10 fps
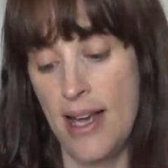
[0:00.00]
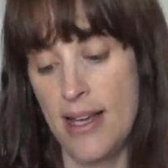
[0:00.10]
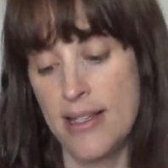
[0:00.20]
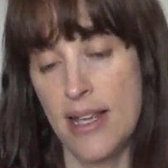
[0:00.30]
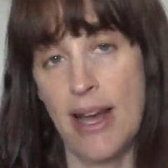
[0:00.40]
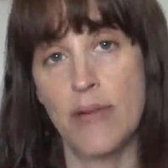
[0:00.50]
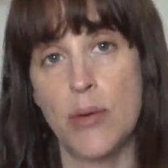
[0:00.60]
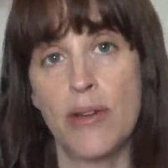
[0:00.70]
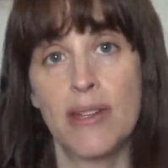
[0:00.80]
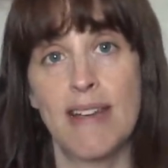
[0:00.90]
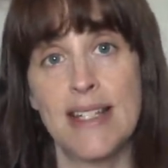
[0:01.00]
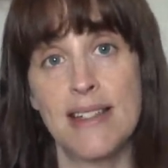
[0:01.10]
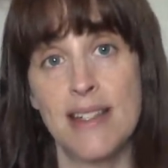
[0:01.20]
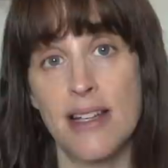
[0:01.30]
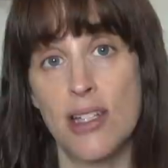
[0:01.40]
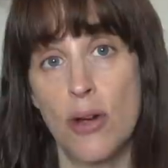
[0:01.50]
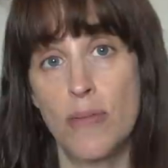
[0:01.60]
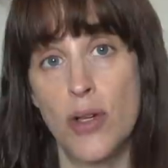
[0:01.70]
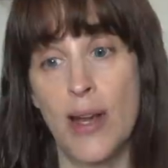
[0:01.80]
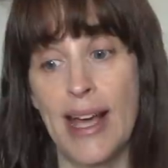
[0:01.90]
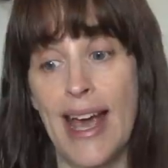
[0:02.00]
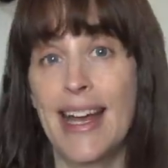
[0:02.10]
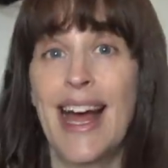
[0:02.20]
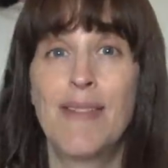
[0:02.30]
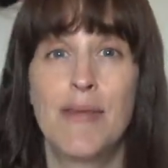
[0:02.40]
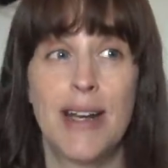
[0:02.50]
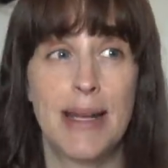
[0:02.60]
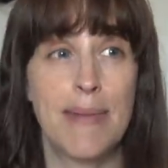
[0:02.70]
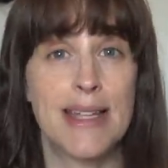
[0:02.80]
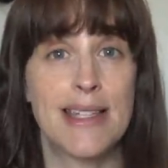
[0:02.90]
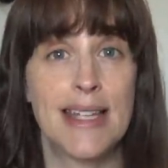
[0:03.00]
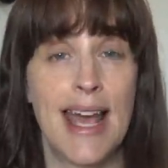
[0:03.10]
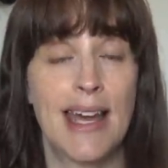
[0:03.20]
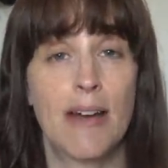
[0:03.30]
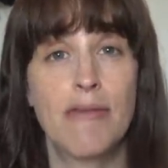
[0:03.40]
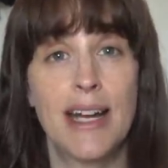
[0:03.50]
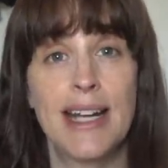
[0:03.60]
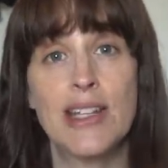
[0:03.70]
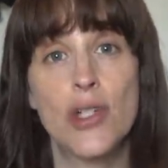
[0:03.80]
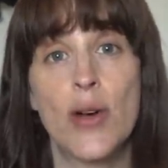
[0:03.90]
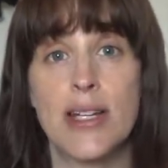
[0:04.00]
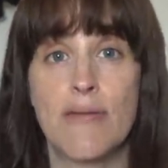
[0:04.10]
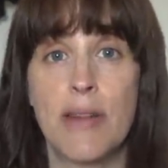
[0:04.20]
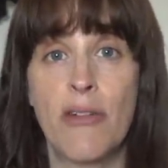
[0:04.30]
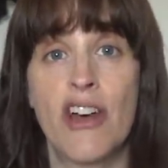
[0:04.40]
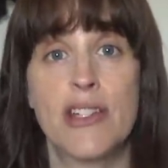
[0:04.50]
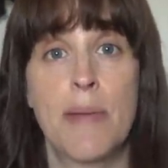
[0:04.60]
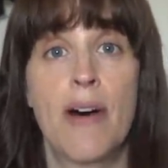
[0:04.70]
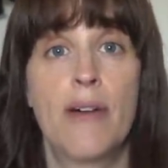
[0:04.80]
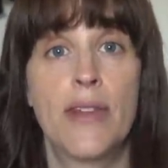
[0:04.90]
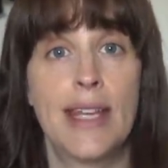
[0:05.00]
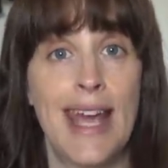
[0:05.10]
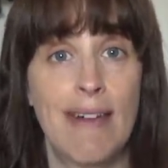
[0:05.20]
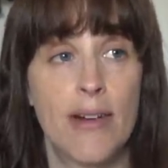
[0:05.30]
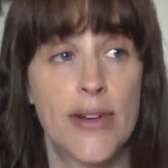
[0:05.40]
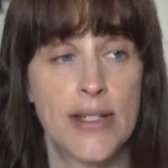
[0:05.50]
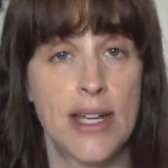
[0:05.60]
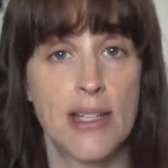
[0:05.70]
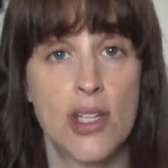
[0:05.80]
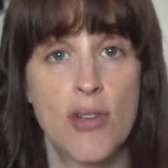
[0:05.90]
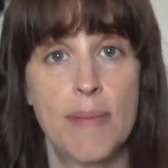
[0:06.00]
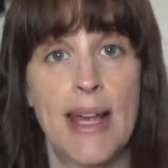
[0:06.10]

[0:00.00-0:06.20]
So that was one of the reasons I stopped doing it. And I haven't really missed it, and I really enjoyed it for the first part of the year. I found it extremely